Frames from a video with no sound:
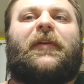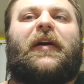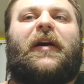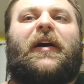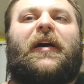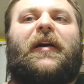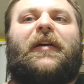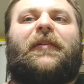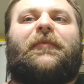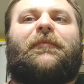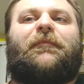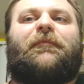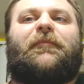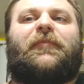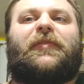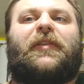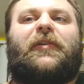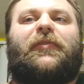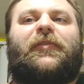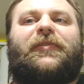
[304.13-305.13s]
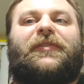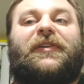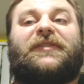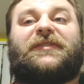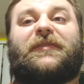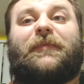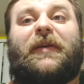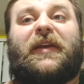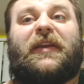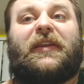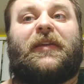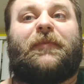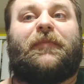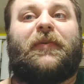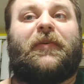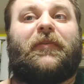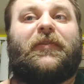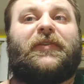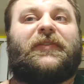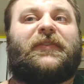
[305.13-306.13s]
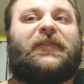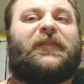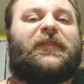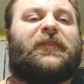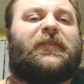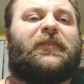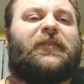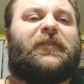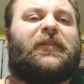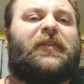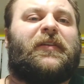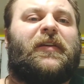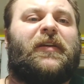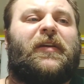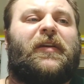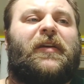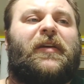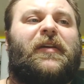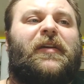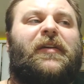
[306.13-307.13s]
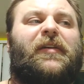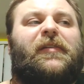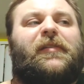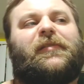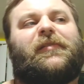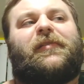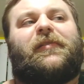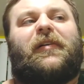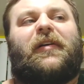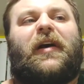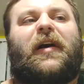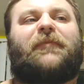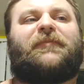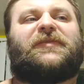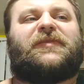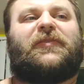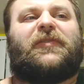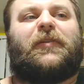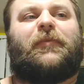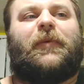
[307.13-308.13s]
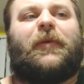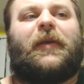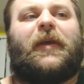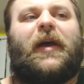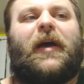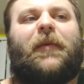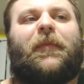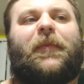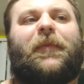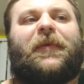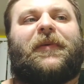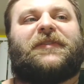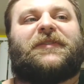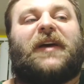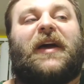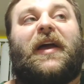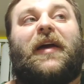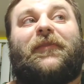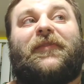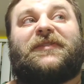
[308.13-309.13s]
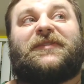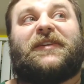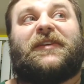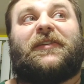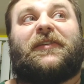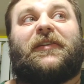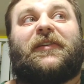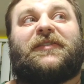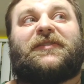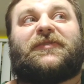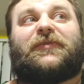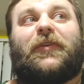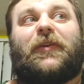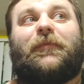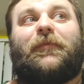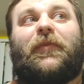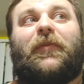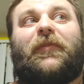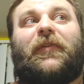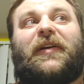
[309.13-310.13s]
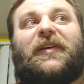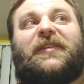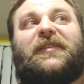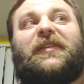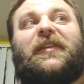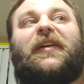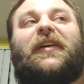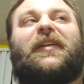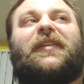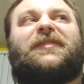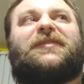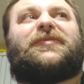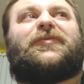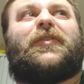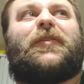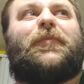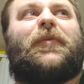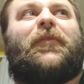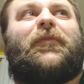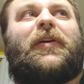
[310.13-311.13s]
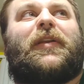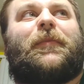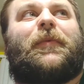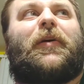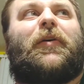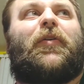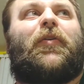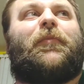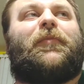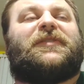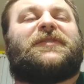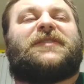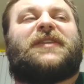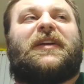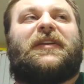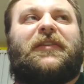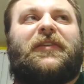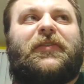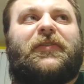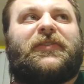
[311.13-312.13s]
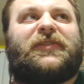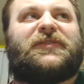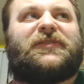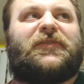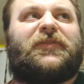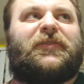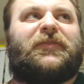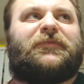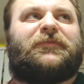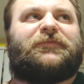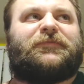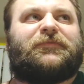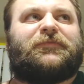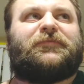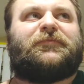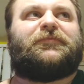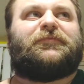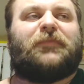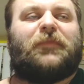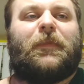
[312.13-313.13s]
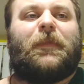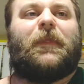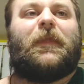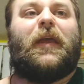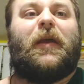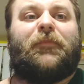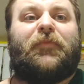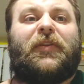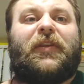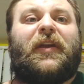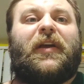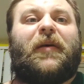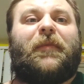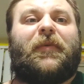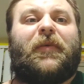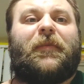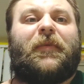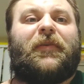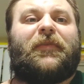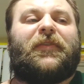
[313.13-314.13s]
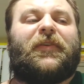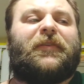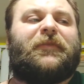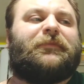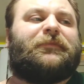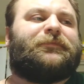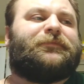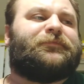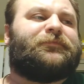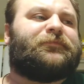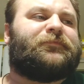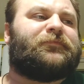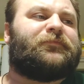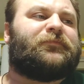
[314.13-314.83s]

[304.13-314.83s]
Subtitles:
if Lillard doesn't make an appearance, I'm still going to be happy because I haven't seen a Scream movie in about almost 10 years. So, yeah, I'm pretty happy about that.